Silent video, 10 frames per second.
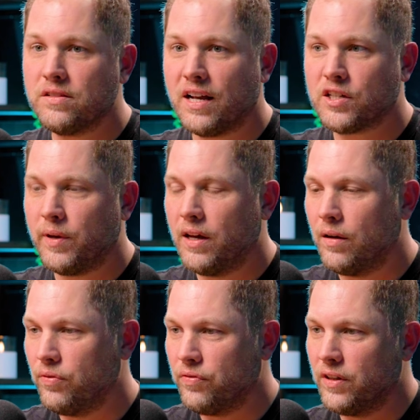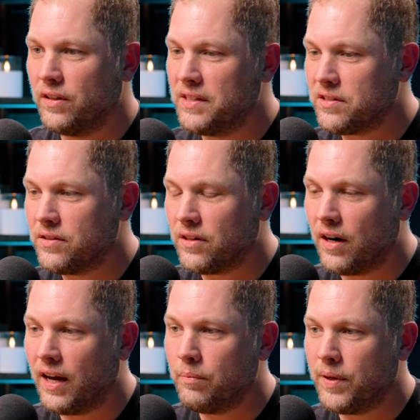this would actually be helpful for the listeners. All
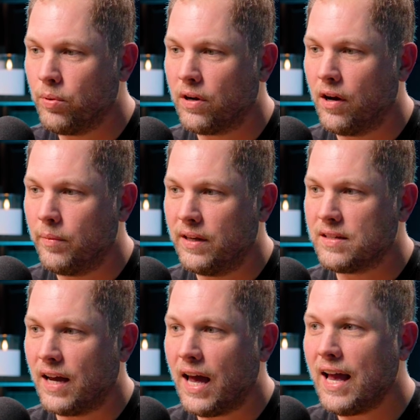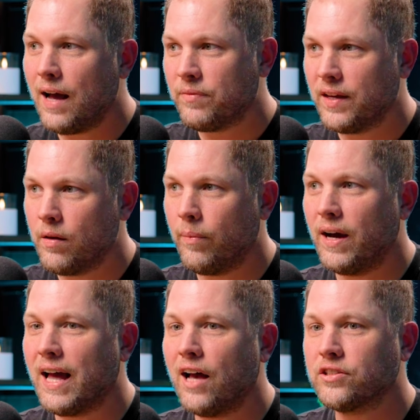right, people call me and say, "Hey, I'm thinking about
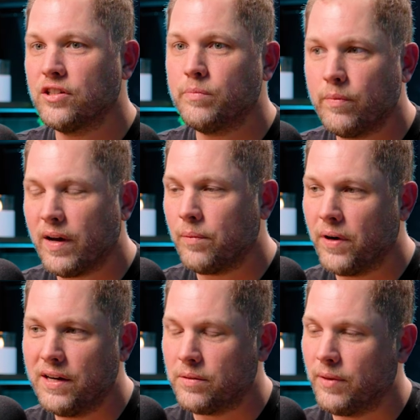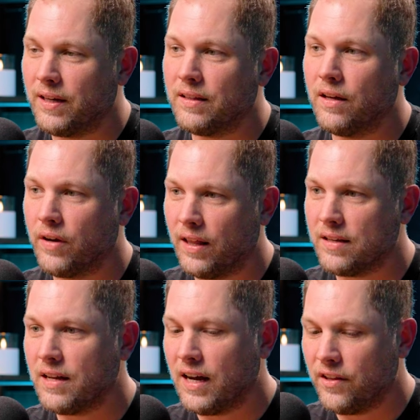buying a house. Could you be my appraiser?" I'm like, "Okay,
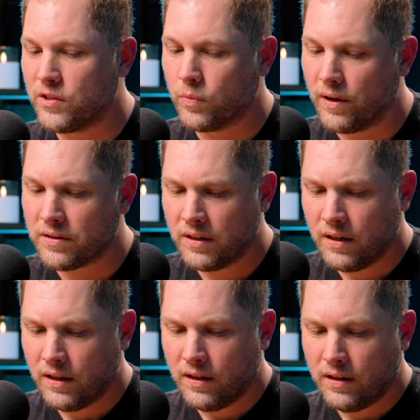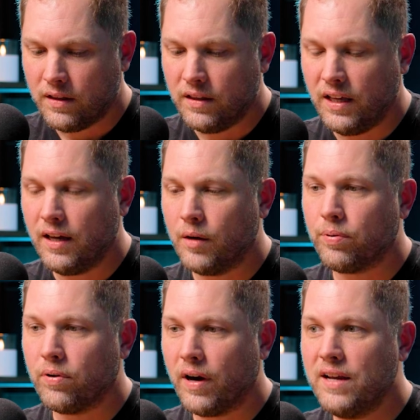that's not how this works." The
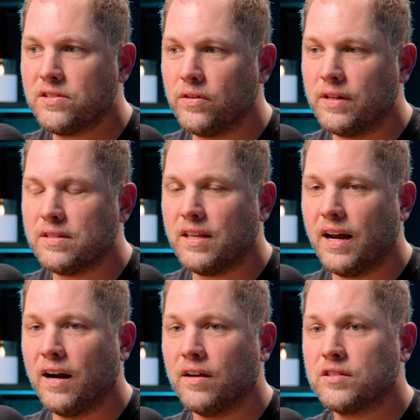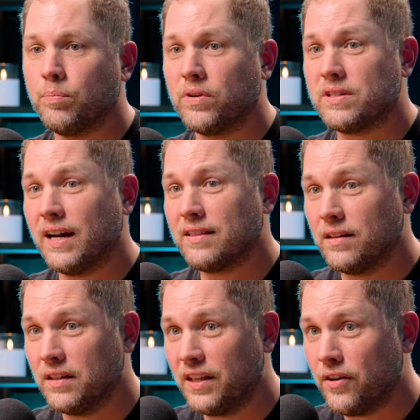appraisal is there to protect the
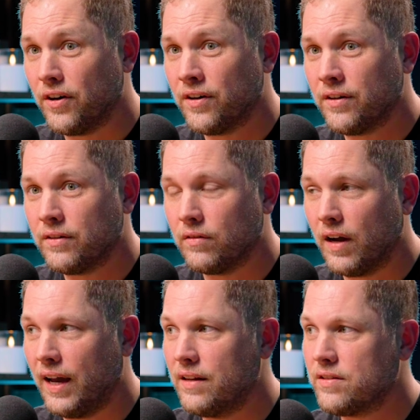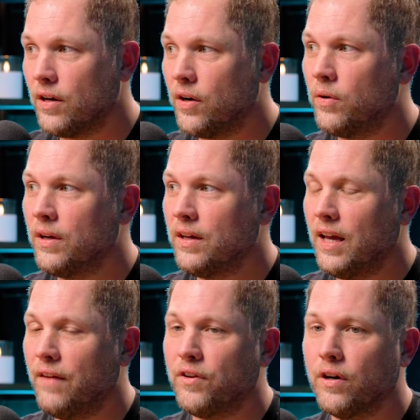lender. Right. Yeah. So
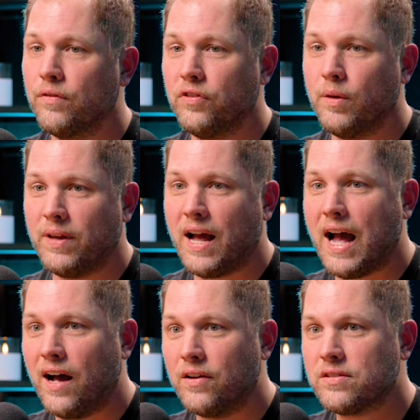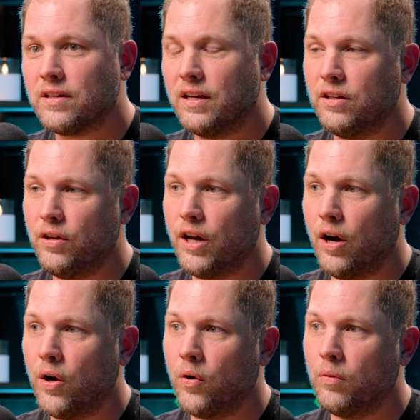if you're flipping a house and you
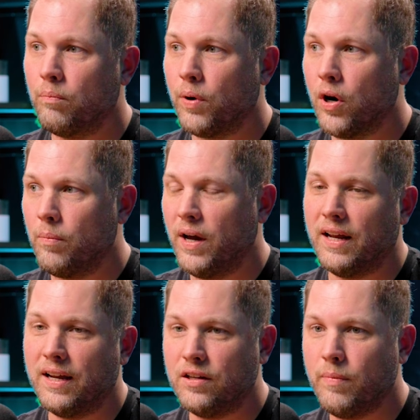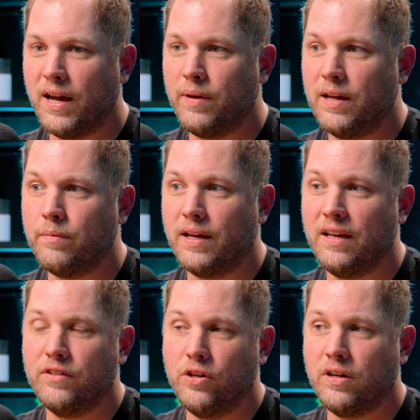go borrow money, and you may be,
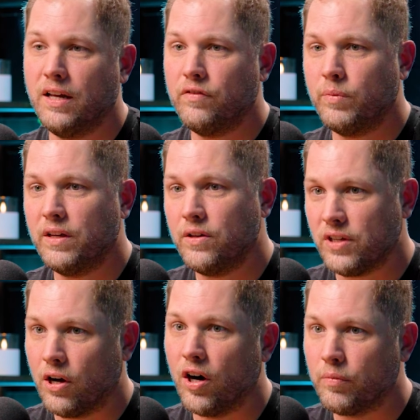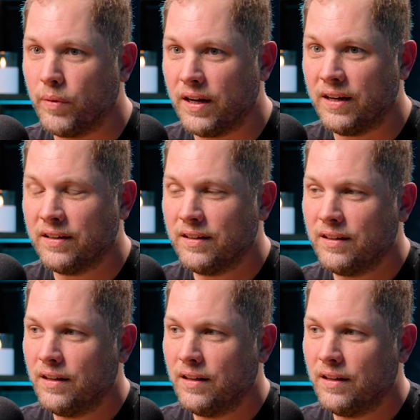you could even be using hard money.